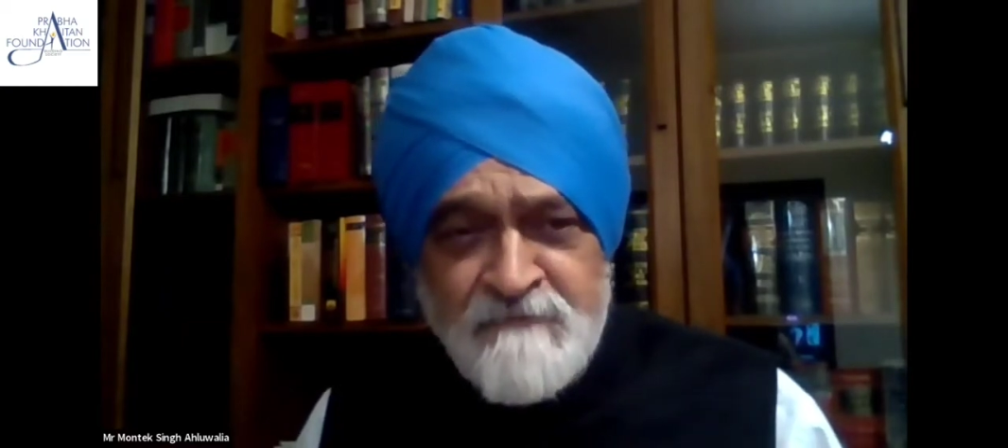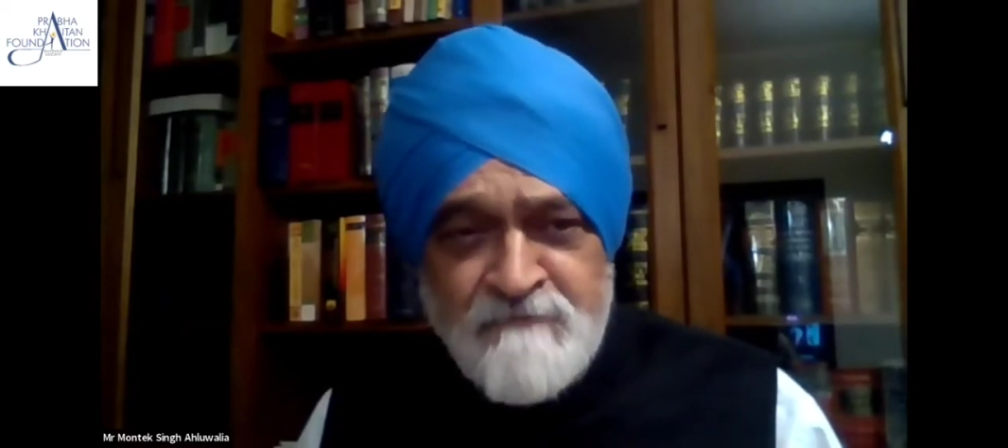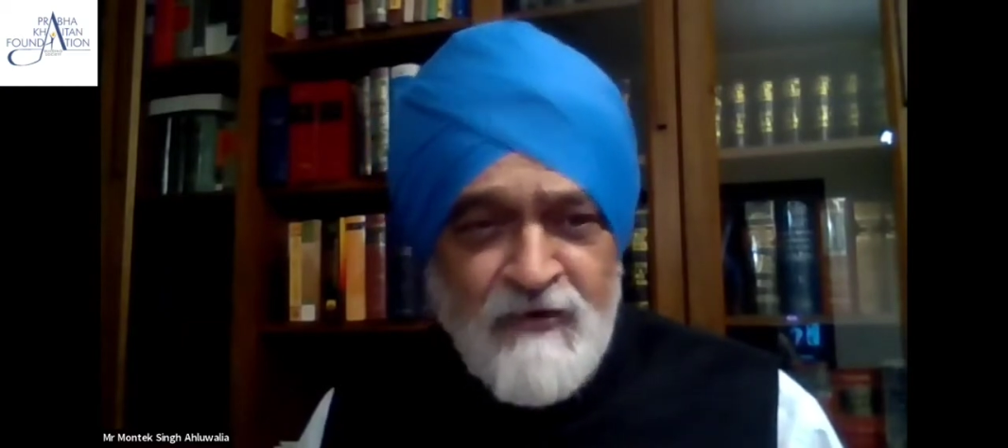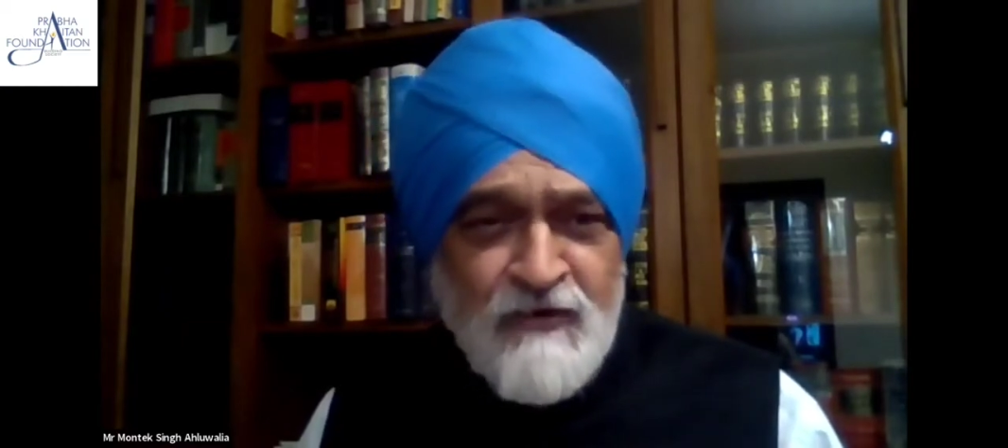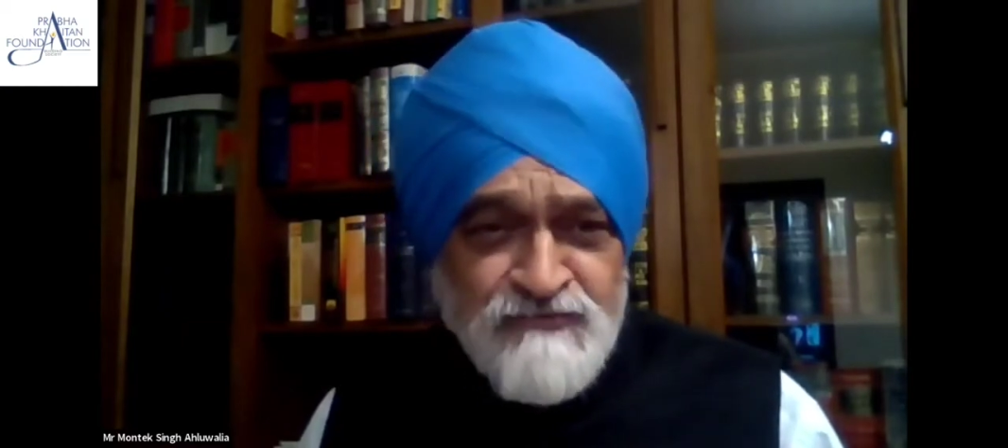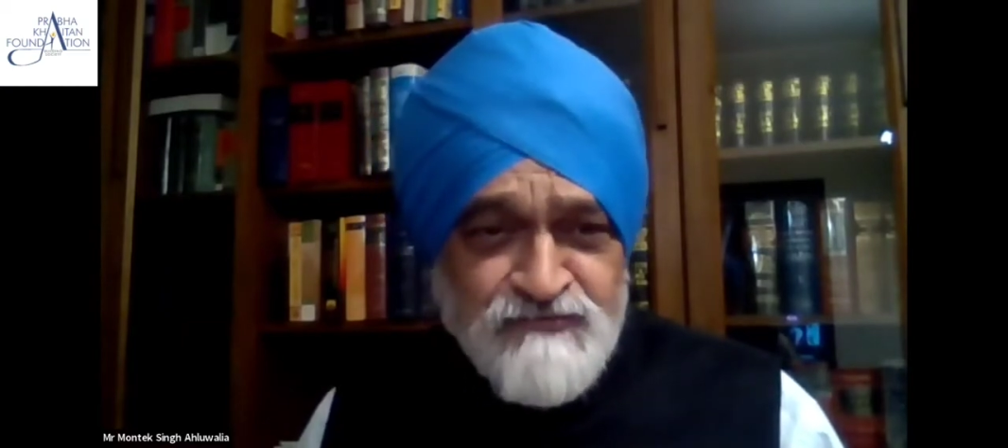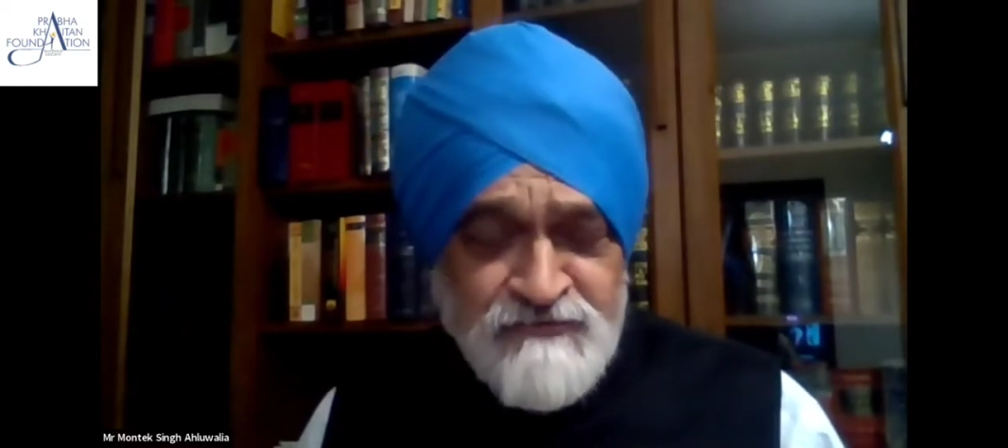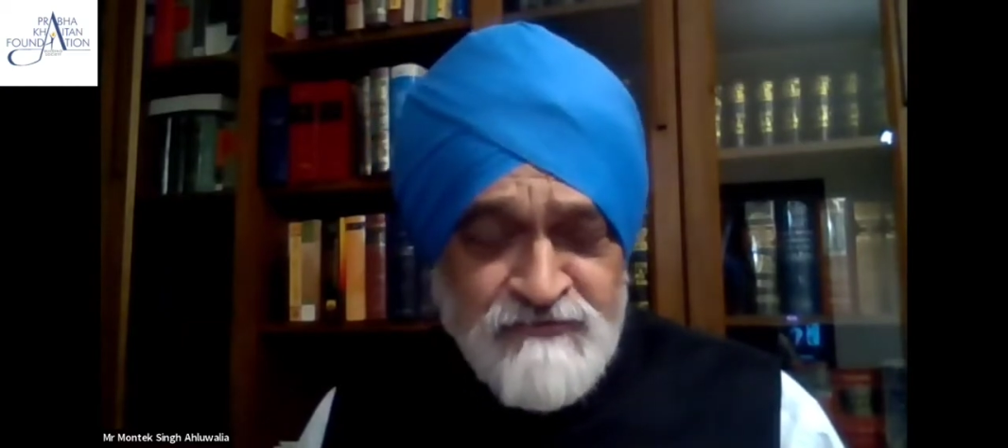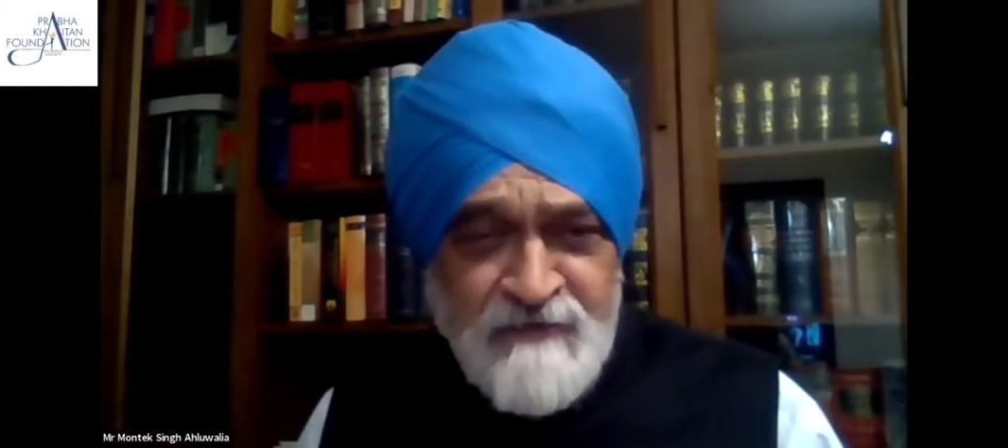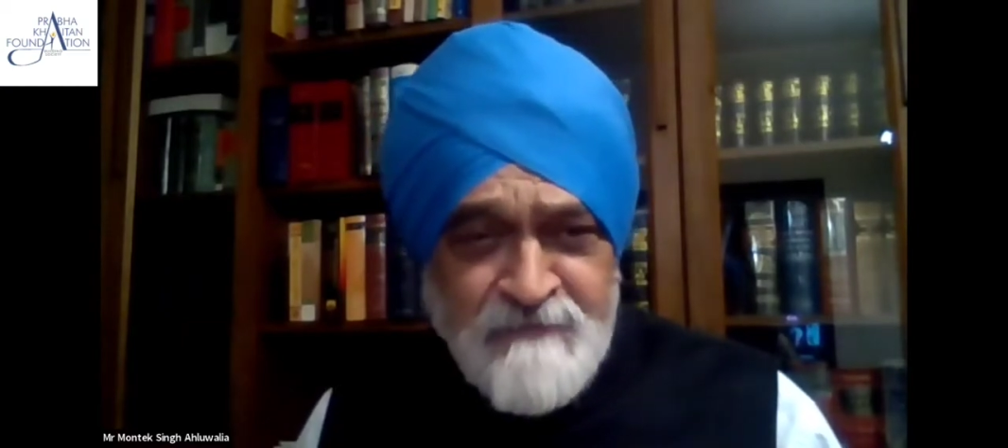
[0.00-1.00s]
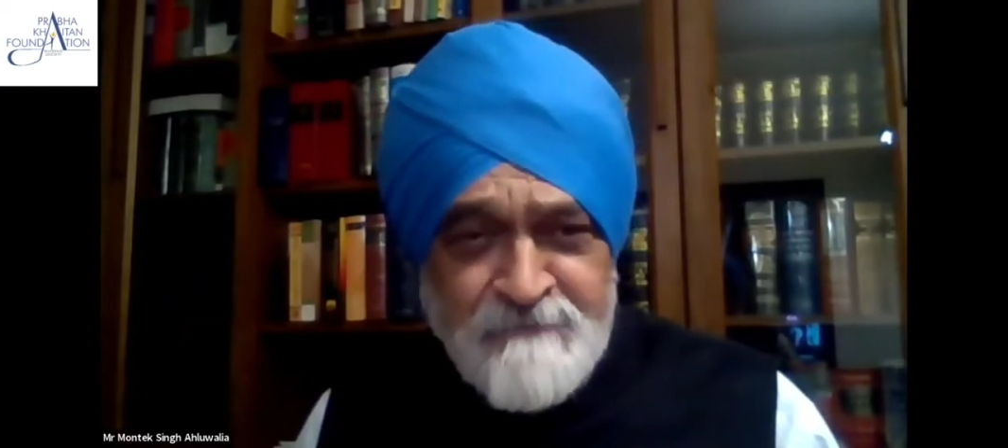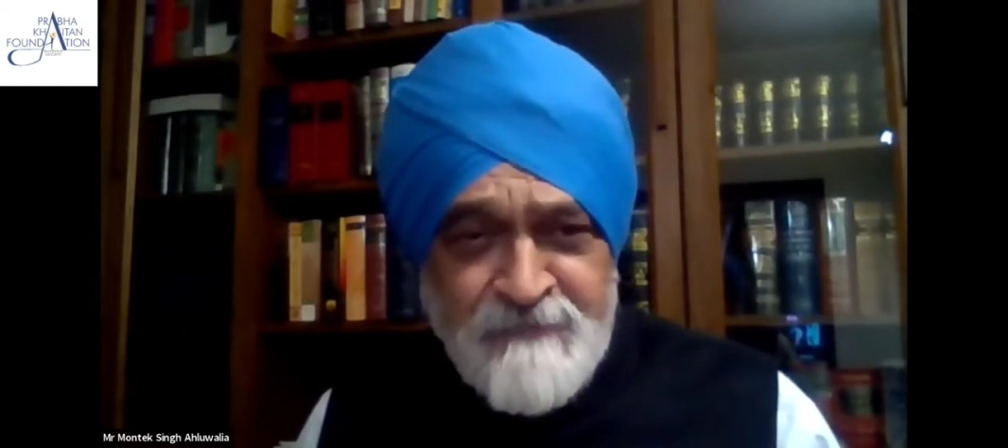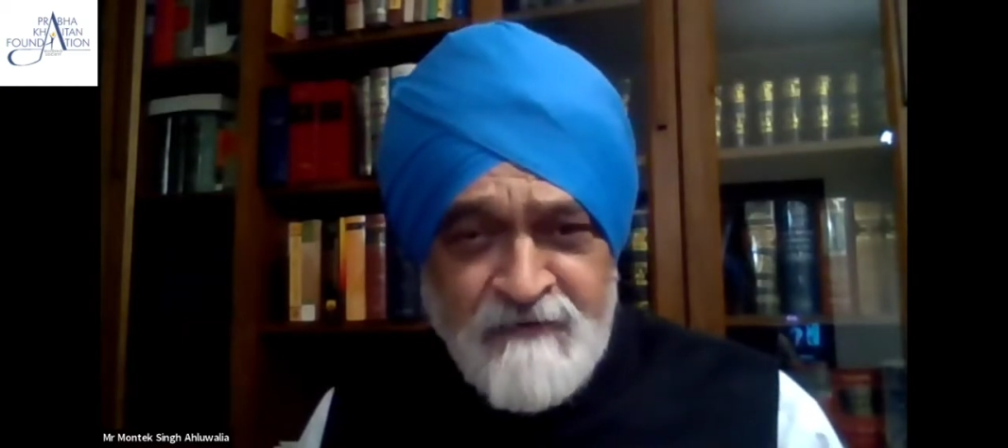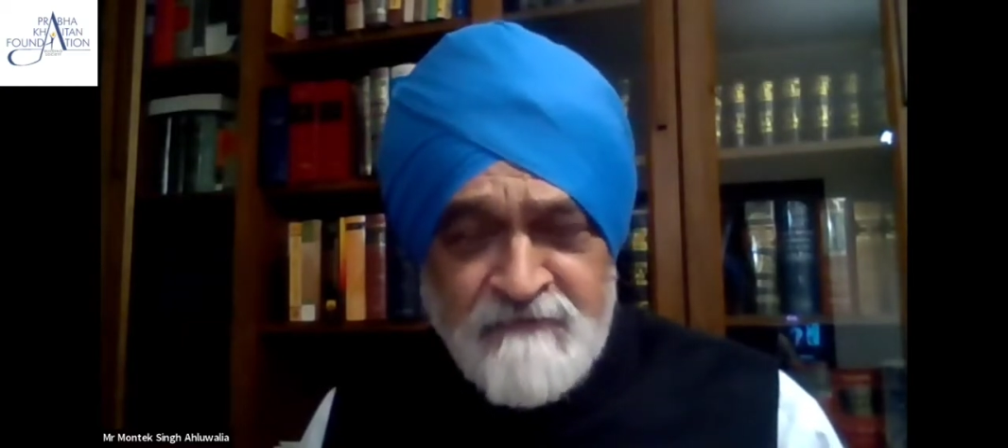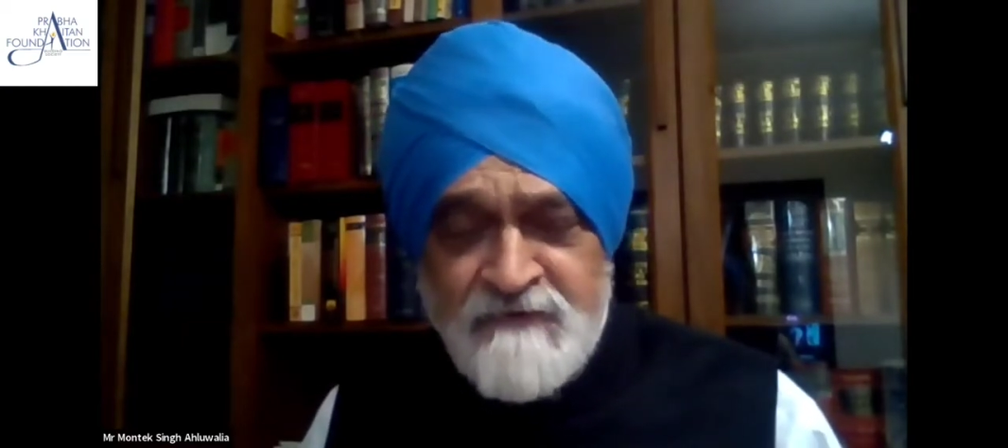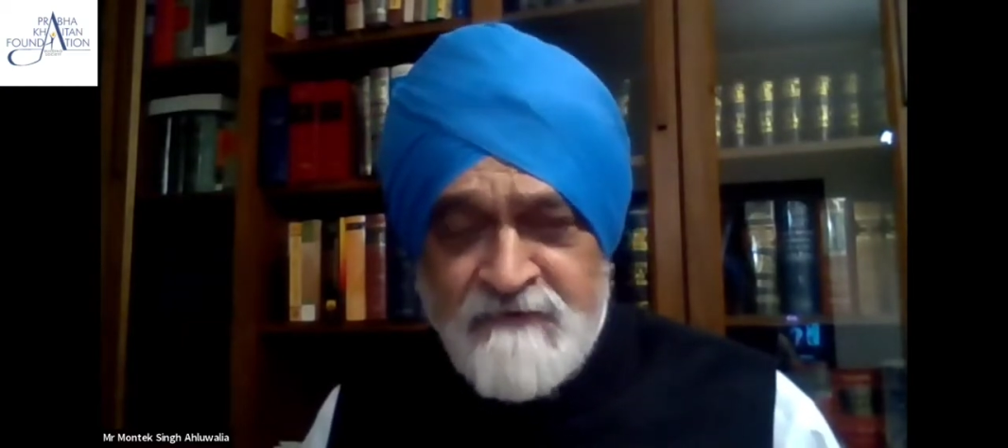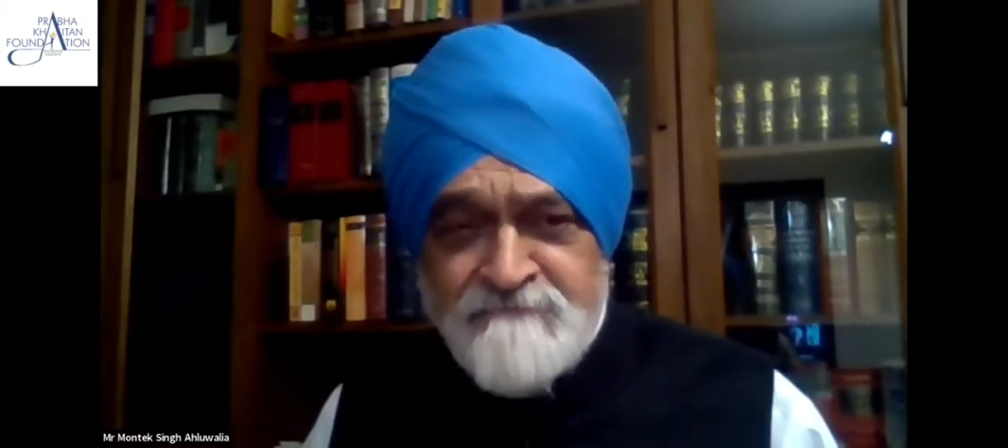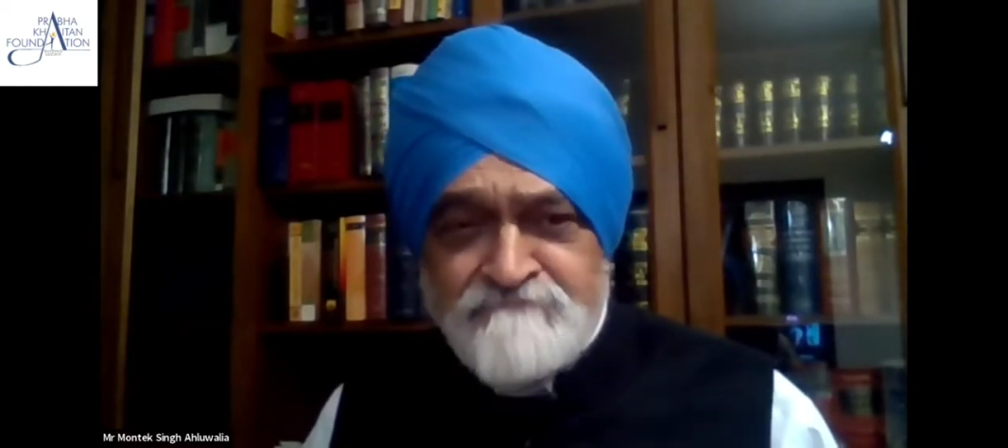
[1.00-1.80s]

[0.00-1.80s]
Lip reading: belongs to the Labour Party,